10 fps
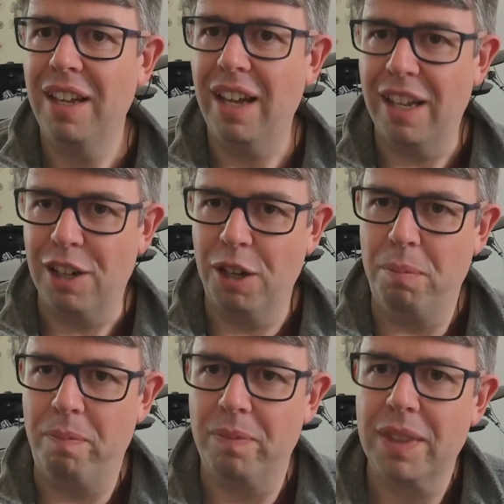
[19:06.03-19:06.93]
and
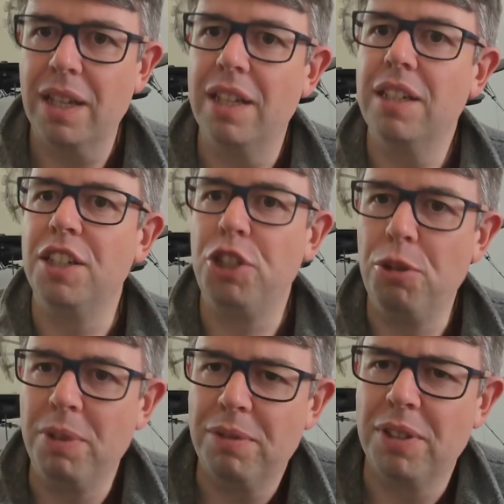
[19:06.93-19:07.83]
I'm
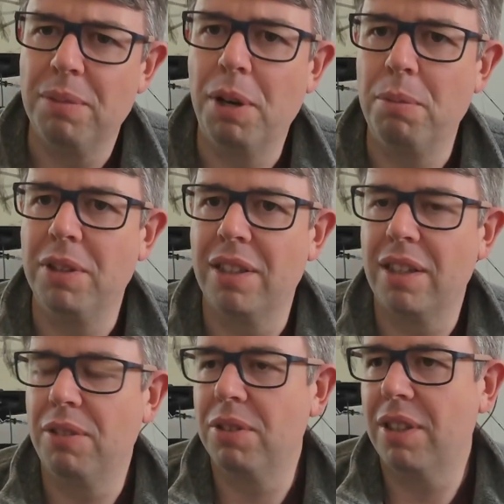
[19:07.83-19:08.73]
assuming for the moment that
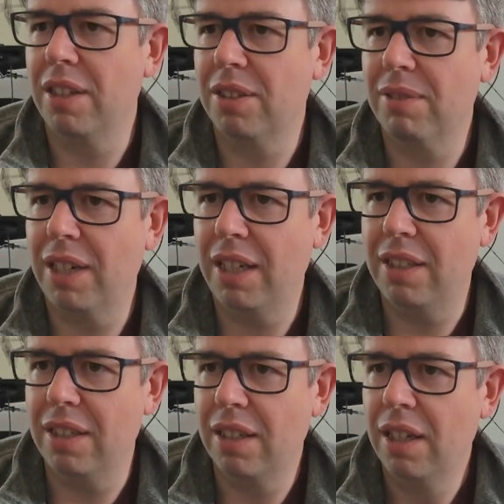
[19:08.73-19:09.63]
those things are
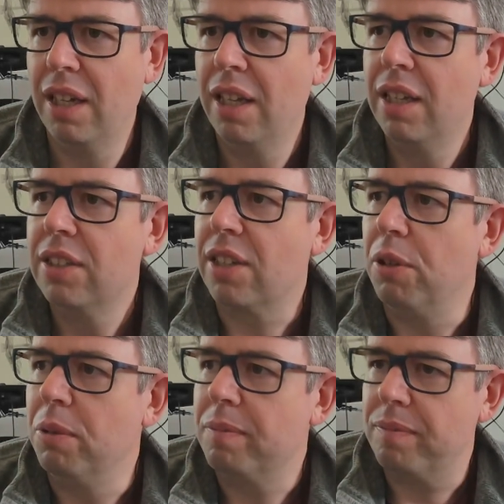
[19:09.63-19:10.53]
related.
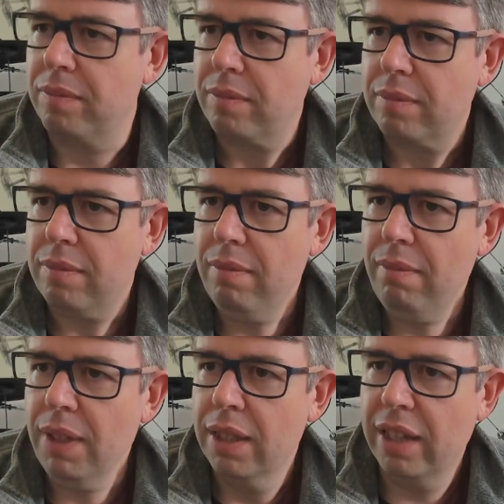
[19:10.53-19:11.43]
So
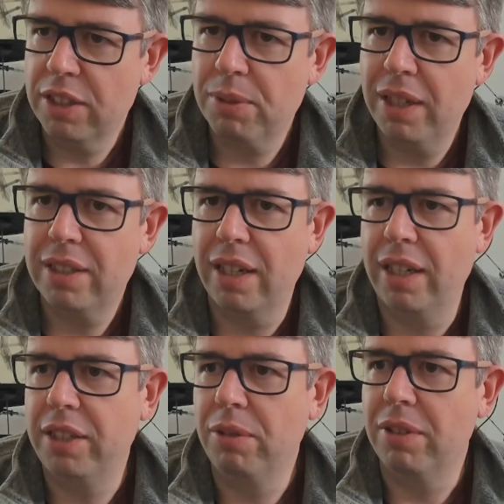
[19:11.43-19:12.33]
that's why I say I
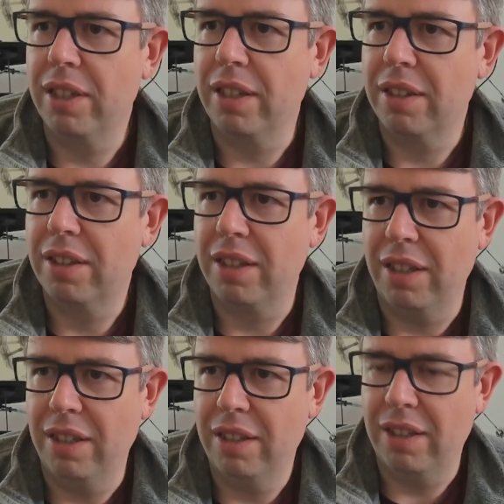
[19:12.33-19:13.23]
don't think
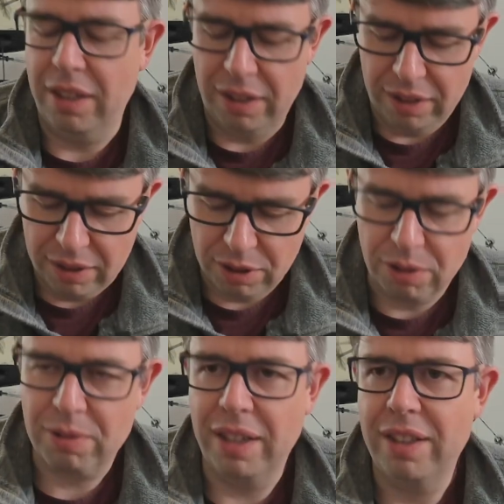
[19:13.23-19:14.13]
the
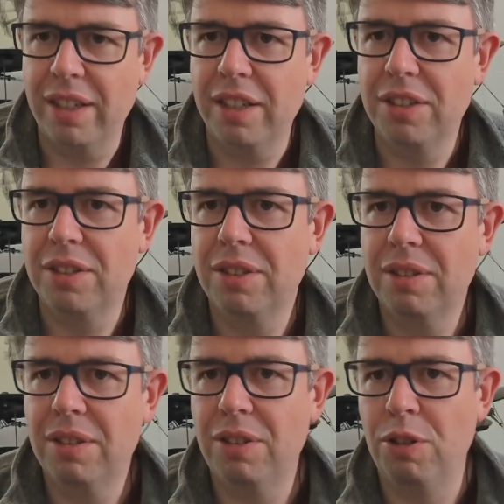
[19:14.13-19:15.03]
clock rate
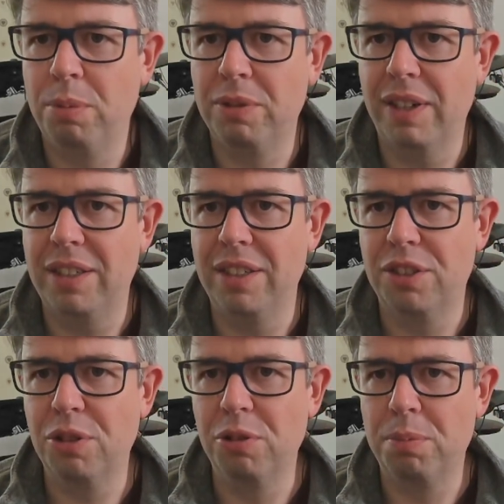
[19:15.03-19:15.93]
observation is
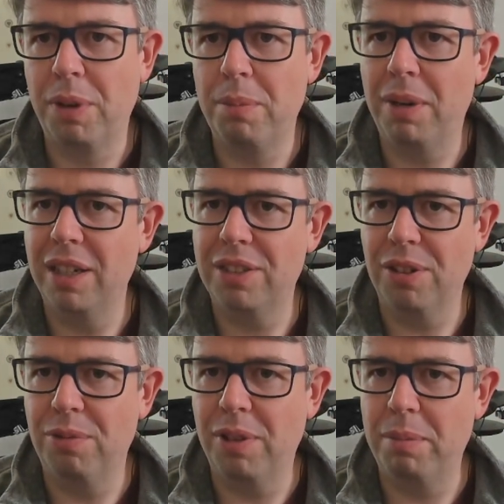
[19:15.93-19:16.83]
caused by my
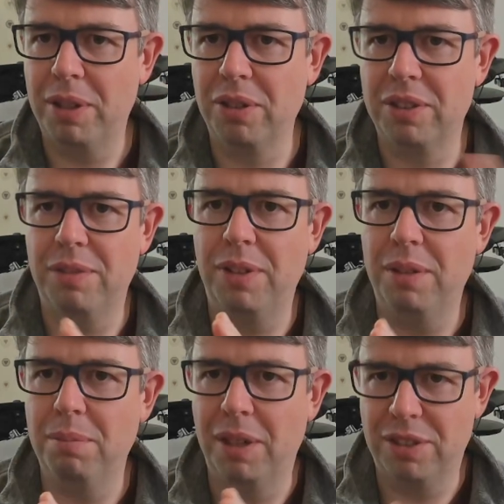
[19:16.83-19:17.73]
software, because if
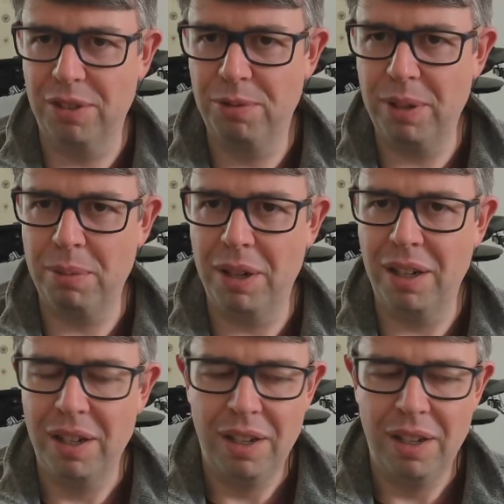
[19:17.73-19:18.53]
my software were